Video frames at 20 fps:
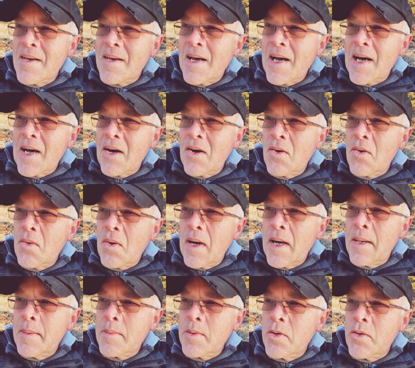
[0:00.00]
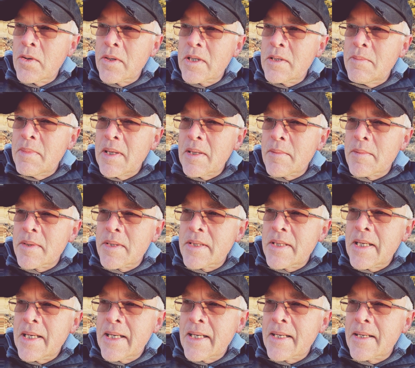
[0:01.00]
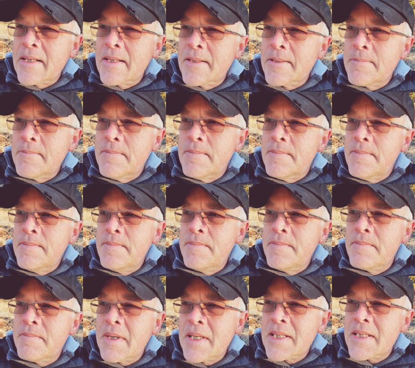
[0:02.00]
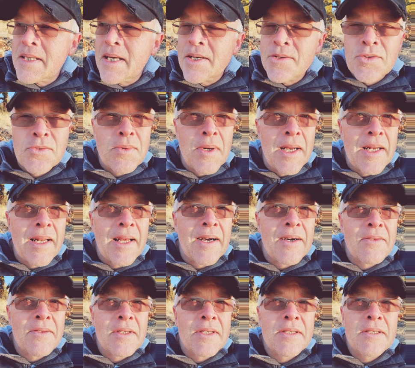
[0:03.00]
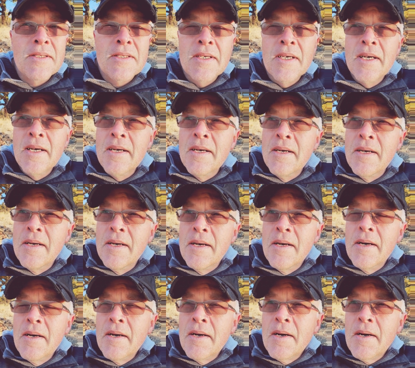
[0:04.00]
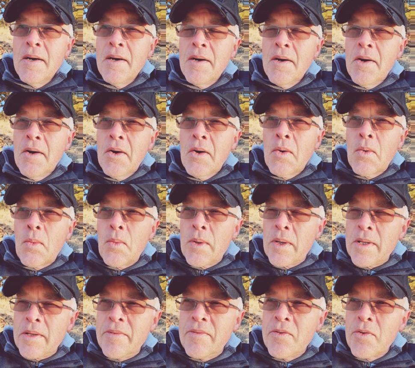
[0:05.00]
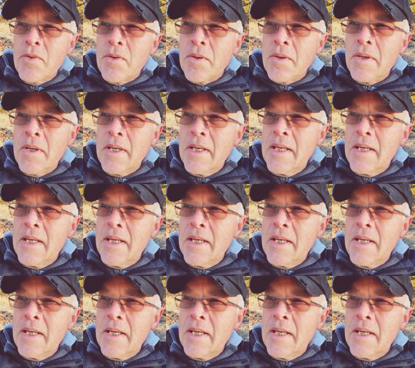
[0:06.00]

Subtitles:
how I'm going to be able to take my schedule right now that's really full,